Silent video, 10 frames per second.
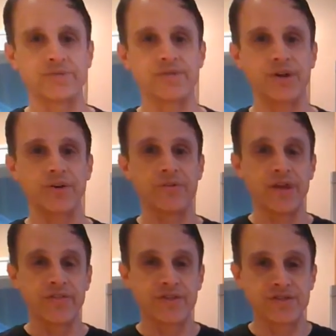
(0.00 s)
So
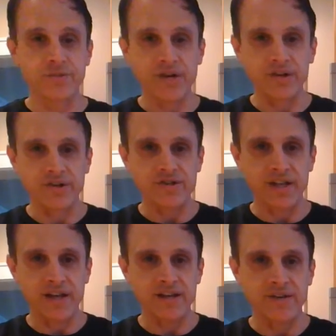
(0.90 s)
this is what it looks
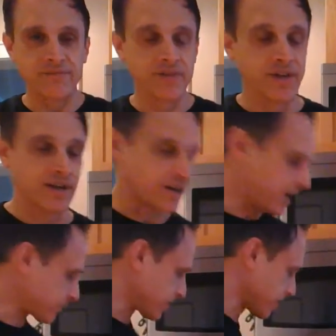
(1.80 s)
like, and
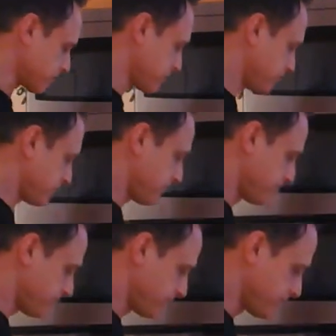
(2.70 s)
I'm going to
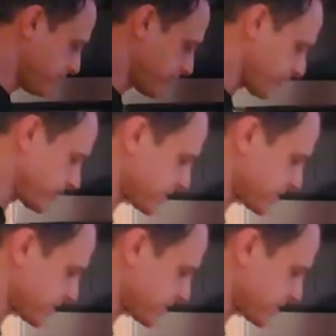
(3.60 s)
be the first